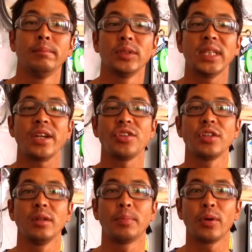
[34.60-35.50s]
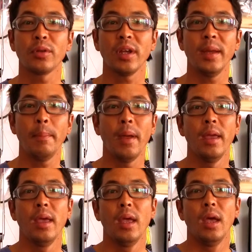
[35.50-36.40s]
It's actually still a prototype,
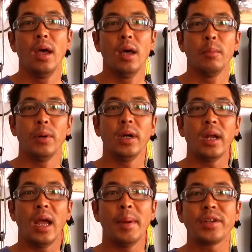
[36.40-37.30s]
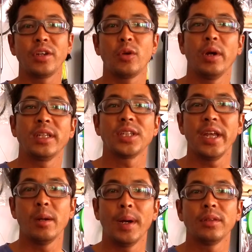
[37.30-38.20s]
but I'm actually quite
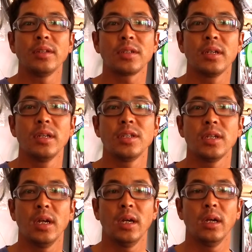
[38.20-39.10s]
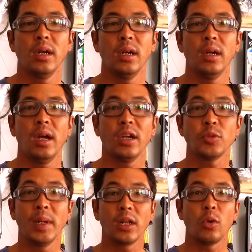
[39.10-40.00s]
excited about this because I
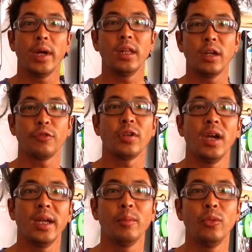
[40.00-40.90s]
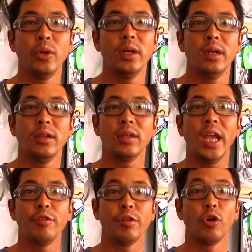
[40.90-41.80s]
spent quite a lot of time with
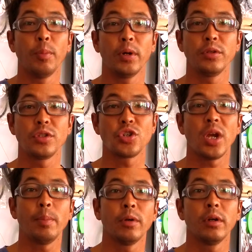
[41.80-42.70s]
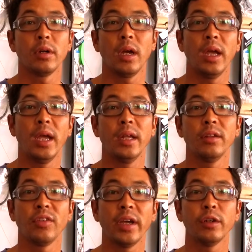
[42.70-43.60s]
Adrian Roper, who's the shaper
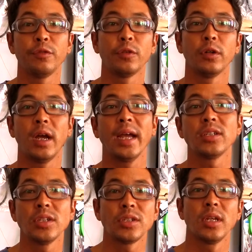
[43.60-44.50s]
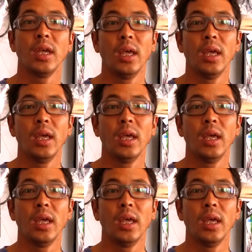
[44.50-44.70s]
and designer for Axis,